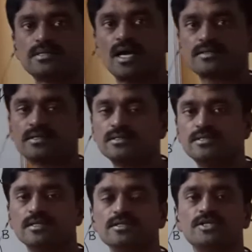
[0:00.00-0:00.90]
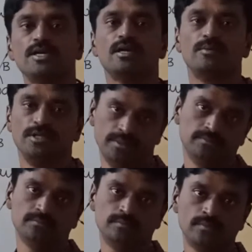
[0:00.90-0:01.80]
asking in JW.
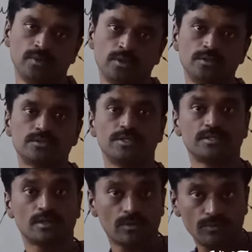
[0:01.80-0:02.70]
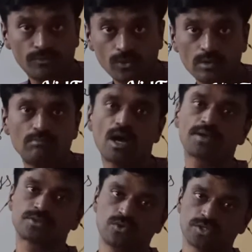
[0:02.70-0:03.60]
So it is a 4
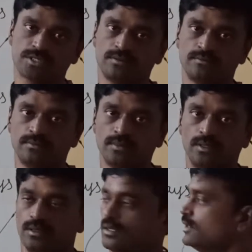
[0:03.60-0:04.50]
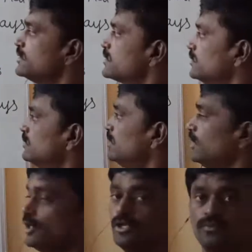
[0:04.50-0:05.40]
marks question. So
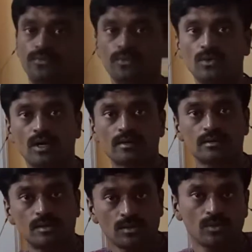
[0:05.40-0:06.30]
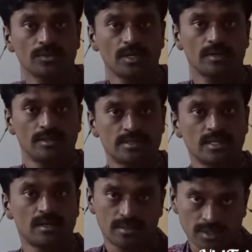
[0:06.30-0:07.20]
if you are thorough that
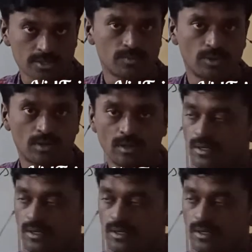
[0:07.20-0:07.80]
NCERT textbook,